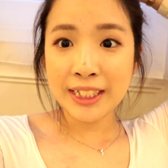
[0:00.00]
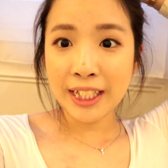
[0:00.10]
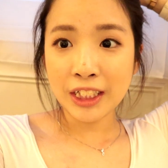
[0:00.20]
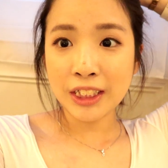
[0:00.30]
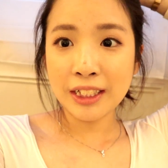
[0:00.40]

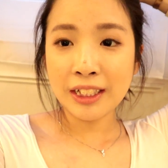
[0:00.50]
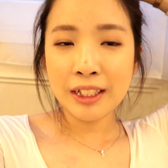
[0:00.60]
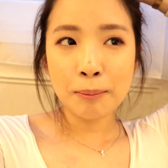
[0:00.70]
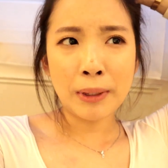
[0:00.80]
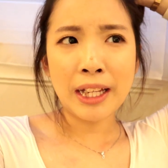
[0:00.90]

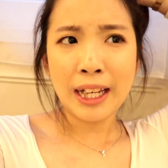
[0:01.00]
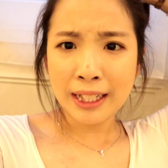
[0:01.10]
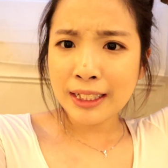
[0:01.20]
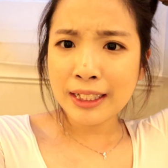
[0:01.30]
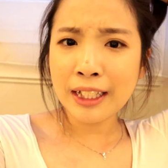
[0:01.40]
station, but
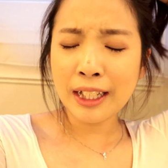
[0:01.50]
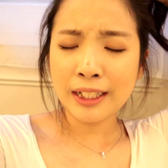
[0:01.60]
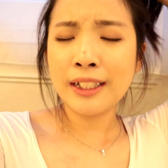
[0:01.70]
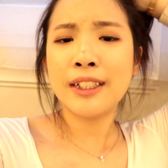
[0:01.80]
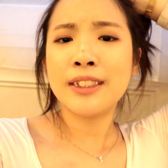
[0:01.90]
lucky thing
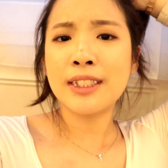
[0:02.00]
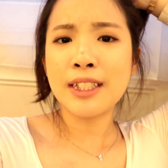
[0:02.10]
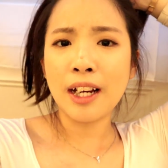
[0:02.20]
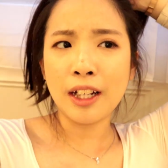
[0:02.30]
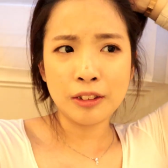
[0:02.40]

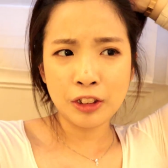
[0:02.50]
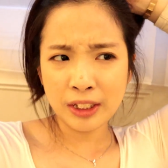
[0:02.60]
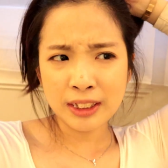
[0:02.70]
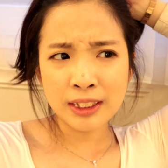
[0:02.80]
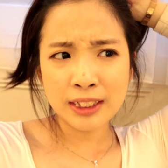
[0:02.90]
London's
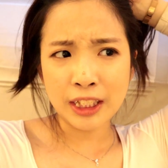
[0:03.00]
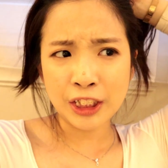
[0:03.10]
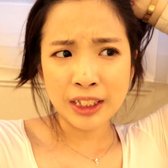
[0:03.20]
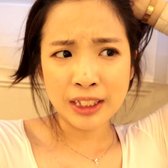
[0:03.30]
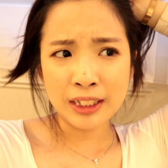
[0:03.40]
train
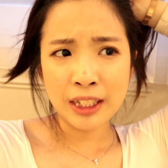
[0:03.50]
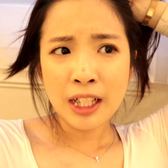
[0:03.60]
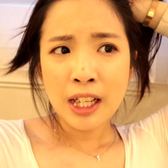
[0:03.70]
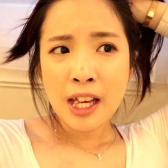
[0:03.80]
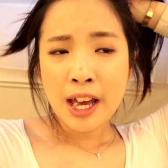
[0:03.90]
station
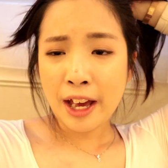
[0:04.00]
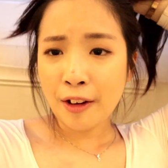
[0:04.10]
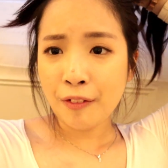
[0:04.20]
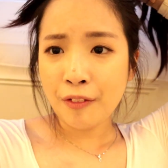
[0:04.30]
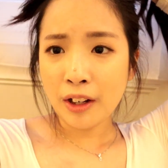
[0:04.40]
have